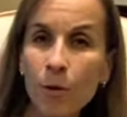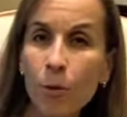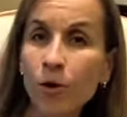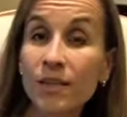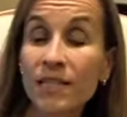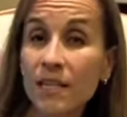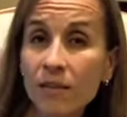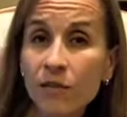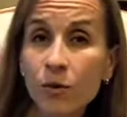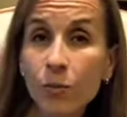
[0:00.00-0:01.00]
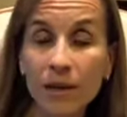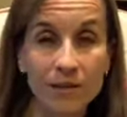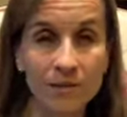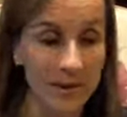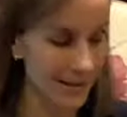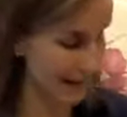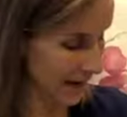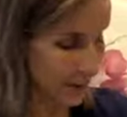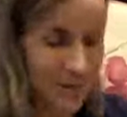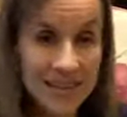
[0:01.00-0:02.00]
Whereas if you wait to find a
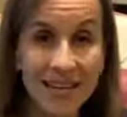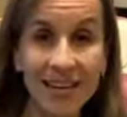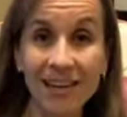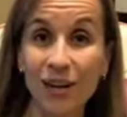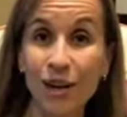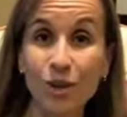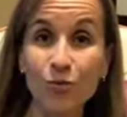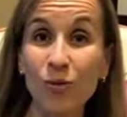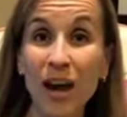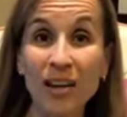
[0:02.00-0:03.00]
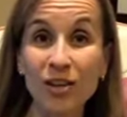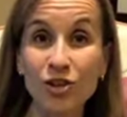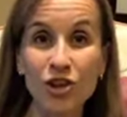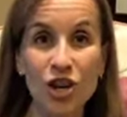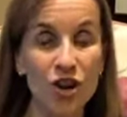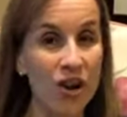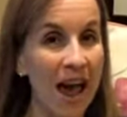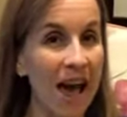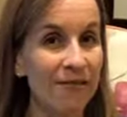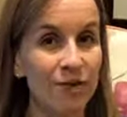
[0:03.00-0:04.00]
time sitting in a nice rocking chair
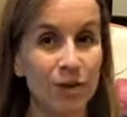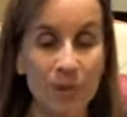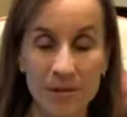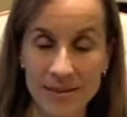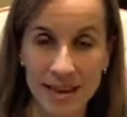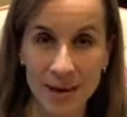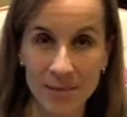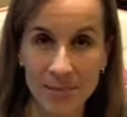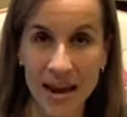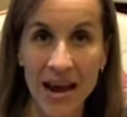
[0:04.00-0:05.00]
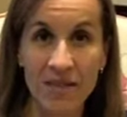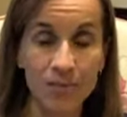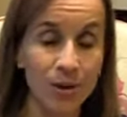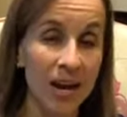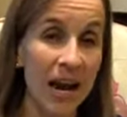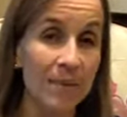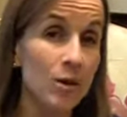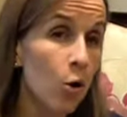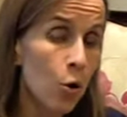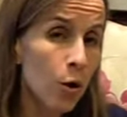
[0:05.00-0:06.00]
after your baby's had a bath perhaps,
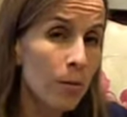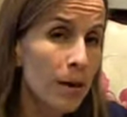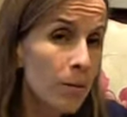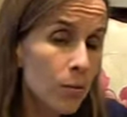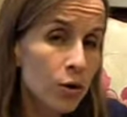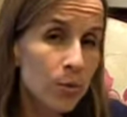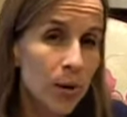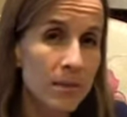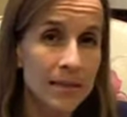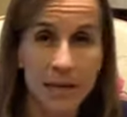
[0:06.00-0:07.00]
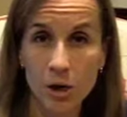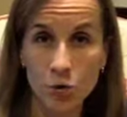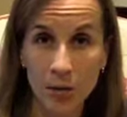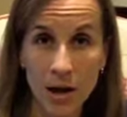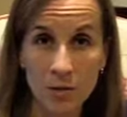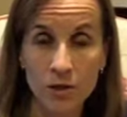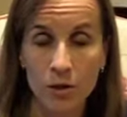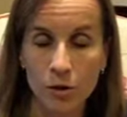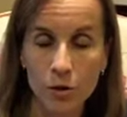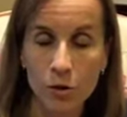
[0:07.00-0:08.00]
or maybe when your baby's getting drowsy
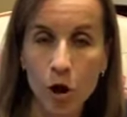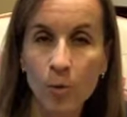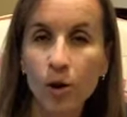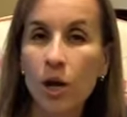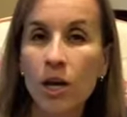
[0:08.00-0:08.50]
or a little calmer,